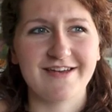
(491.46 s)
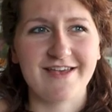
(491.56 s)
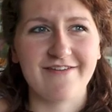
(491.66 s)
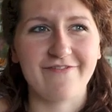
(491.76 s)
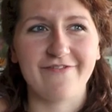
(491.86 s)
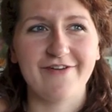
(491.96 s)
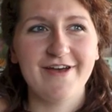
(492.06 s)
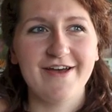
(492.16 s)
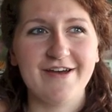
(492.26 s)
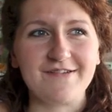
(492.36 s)
if
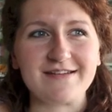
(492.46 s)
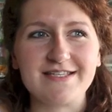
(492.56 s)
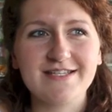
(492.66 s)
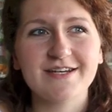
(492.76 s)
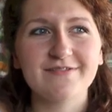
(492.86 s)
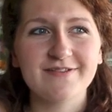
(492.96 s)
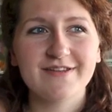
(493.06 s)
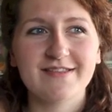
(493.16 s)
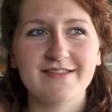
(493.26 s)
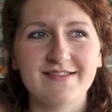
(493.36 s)
we don't
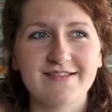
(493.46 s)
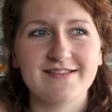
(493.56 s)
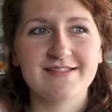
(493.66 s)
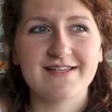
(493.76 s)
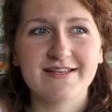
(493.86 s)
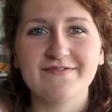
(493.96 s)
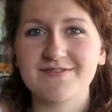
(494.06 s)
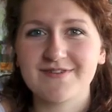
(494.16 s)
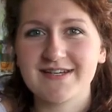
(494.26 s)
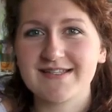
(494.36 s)
and sea
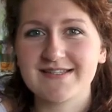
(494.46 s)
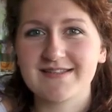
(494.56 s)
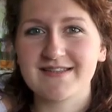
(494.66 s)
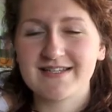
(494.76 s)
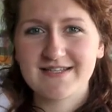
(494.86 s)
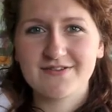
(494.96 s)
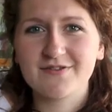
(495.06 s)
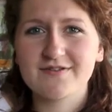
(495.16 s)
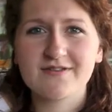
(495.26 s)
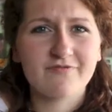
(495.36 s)
levels rise, that's going to
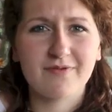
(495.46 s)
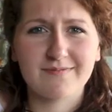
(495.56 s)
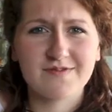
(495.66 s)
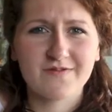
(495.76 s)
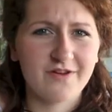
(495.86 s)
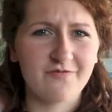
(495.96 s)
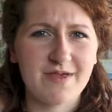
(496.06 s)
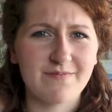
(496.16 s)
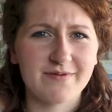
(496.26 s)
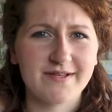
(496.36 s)
cause a lot of problems for a lot of
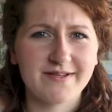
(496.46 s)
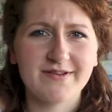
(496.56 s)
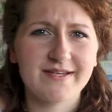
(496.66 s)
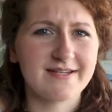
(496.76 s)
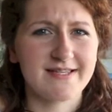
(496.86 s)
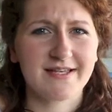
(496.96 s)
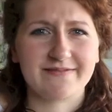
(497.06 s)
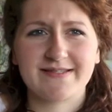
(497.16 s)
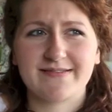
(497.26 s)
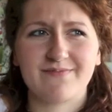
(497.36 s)
people, including
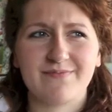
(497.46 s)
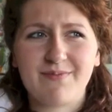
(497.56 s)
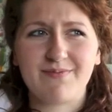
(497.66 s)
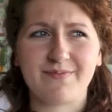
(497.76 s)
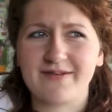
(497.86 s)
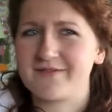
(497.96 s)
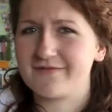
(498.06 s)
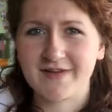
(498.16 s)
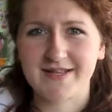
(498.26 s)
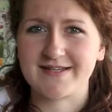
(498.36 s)
ourselves, and people might
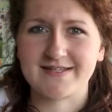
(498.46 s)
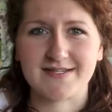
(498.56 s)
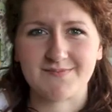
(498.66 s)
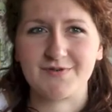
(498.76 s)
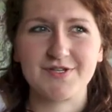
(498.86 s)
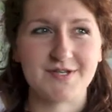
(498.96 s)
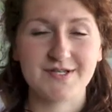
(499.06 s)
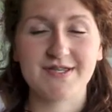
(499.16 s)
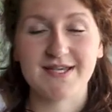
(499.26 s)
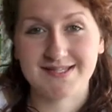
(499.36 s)
not realise that as much. So I
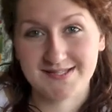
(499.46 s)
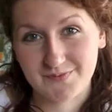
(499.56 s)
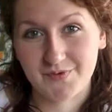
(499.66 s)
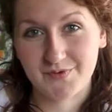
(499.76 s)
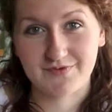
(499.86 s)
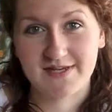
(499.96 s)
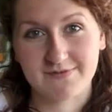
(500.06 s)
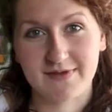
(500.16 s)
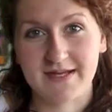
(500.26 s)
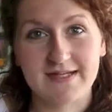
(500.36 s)
do think it's important to raise
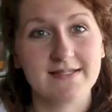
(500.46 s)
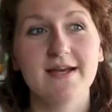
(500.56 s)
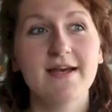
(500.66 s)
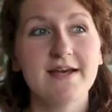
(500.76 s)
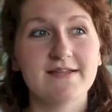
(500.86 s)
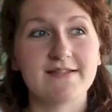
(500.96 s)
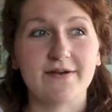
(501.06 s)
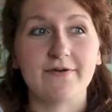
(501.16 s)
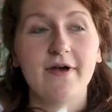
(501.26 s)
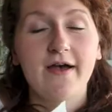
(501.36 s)
awareness.
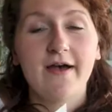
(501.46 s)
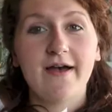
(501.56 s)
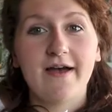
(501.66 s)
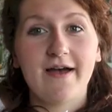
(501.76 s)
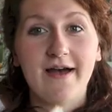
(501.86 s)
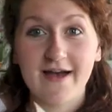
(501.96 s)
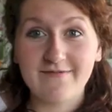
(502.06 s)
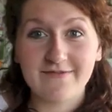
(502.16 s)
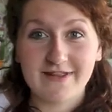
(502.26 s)
So I'm